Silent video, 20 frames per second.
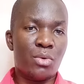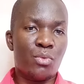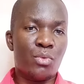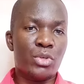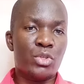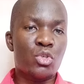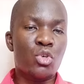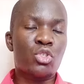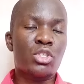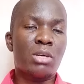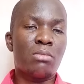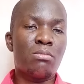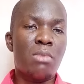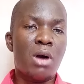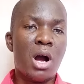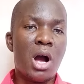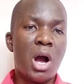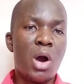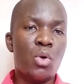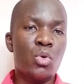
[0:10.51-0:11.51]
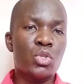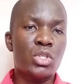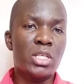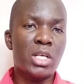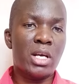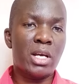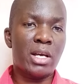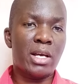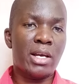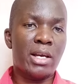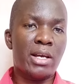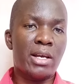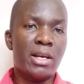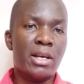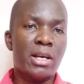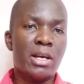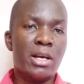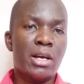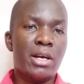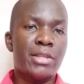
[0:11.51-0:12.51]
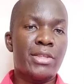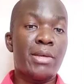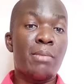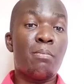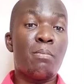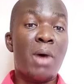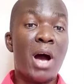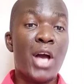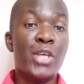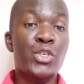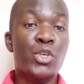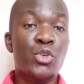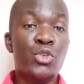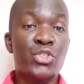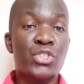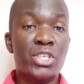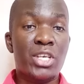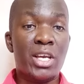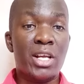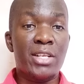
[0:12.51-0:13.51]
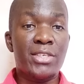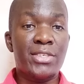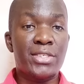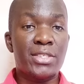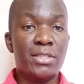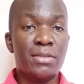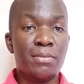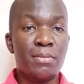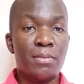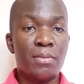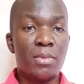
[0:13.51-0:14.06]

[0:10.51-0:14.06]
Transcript: we talked about the manual skills,